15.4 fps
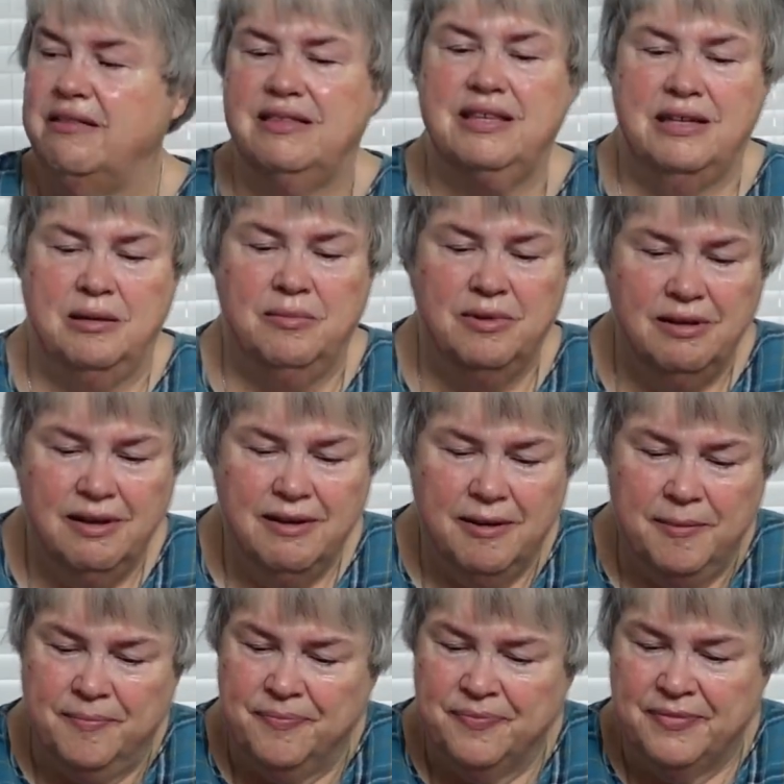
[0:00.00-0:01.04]
theme
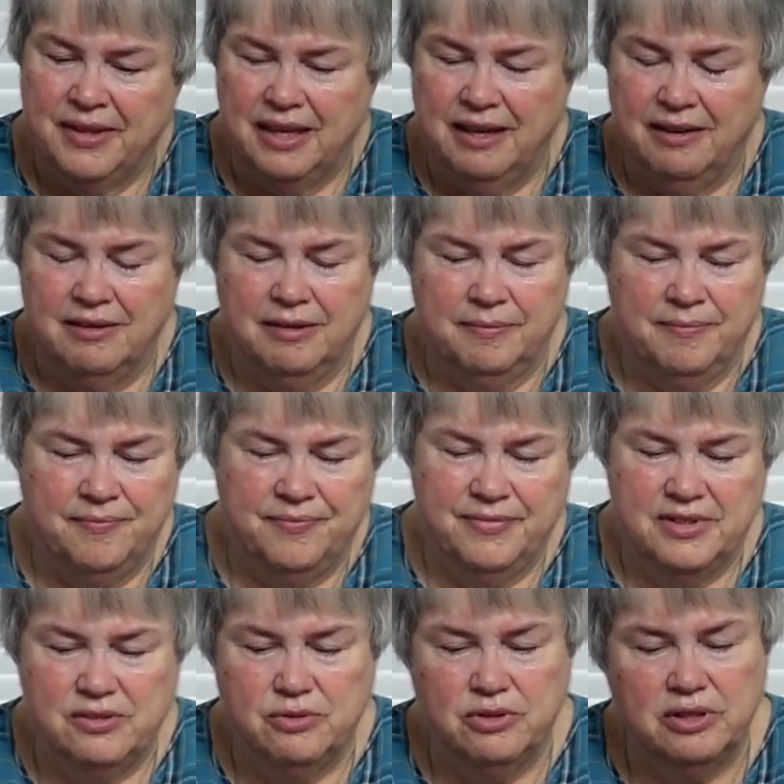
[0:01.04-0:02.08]
and um,
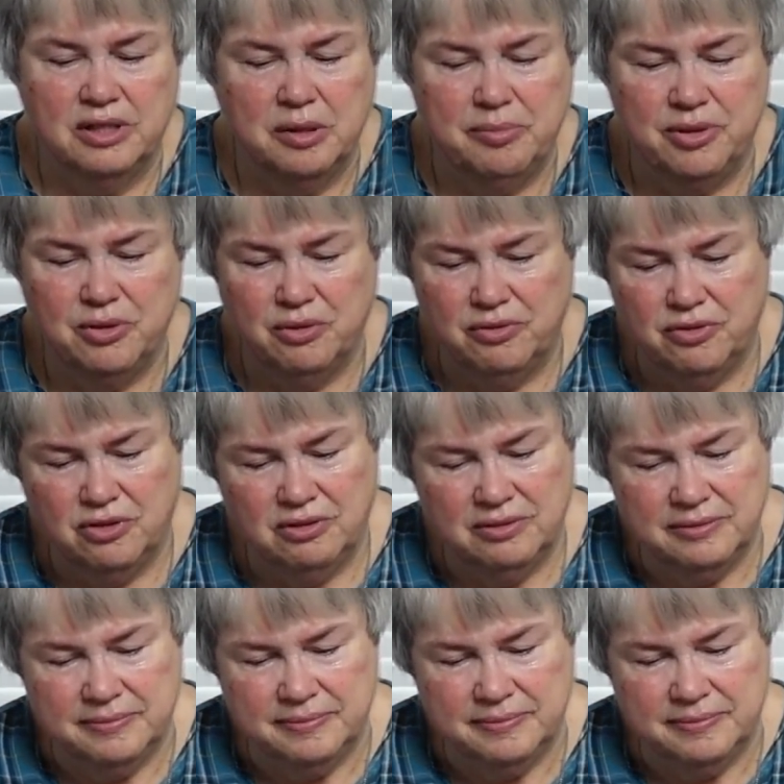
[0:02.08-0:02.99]
it's really beautiful.